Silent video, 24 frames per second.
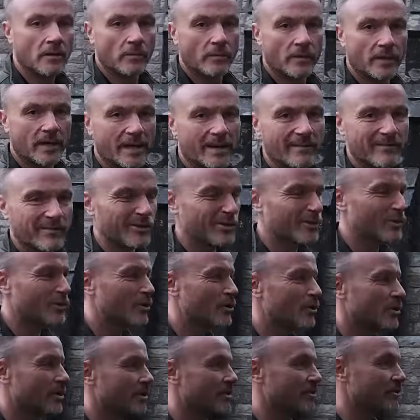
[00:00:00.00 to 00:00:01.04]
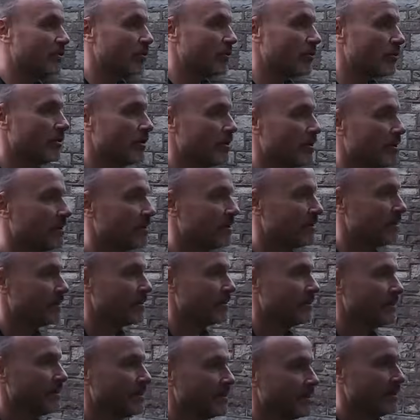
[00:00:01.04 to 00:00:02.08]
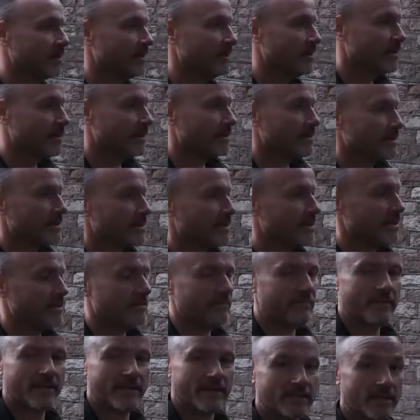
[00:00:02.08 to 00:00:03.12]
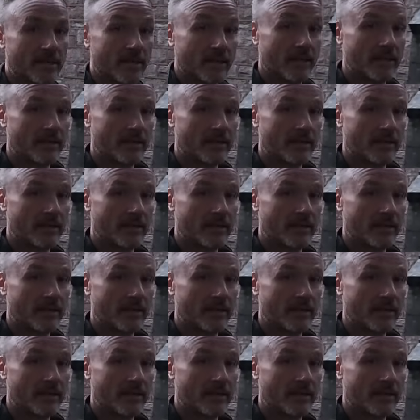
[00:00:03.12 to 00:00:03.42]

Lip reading: We're going to have a little look at the door, see if there's